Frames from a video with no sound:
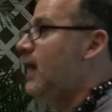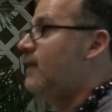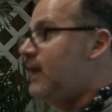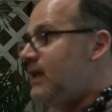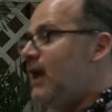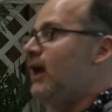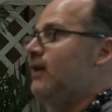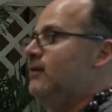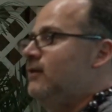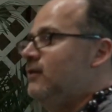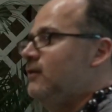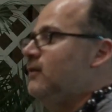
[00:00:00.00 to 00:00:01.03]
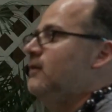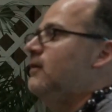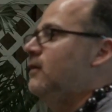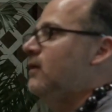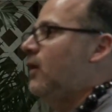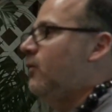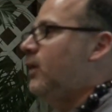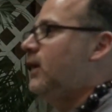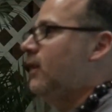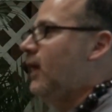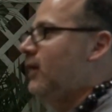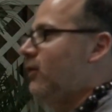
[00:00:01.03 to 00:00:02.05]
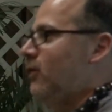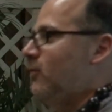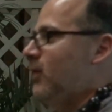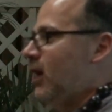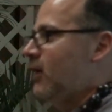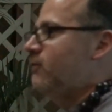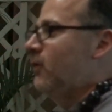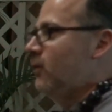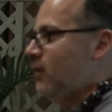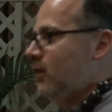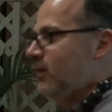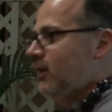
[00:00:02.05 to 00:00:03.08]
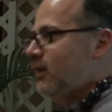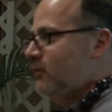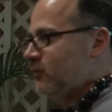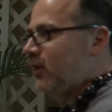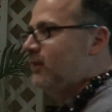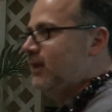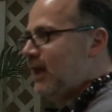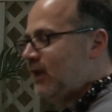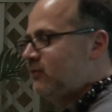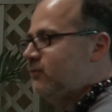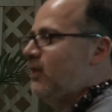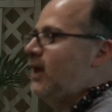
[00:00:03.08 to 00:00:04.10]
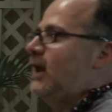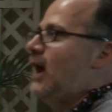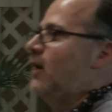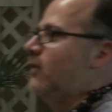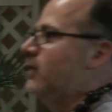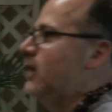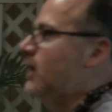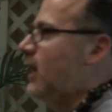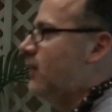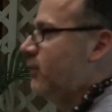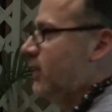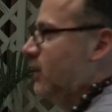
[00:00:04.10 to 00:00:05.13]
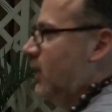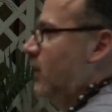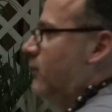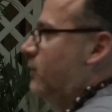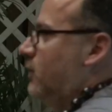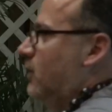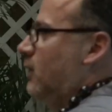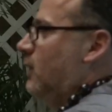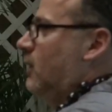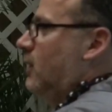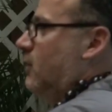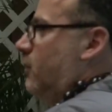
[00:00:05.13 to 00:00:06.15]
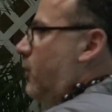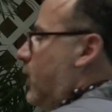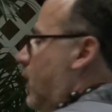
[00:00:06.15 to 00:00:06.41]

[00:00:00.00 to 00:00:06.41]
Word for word: And they did a week later, we got a phone call that he was on the next flight out, and Henry lived for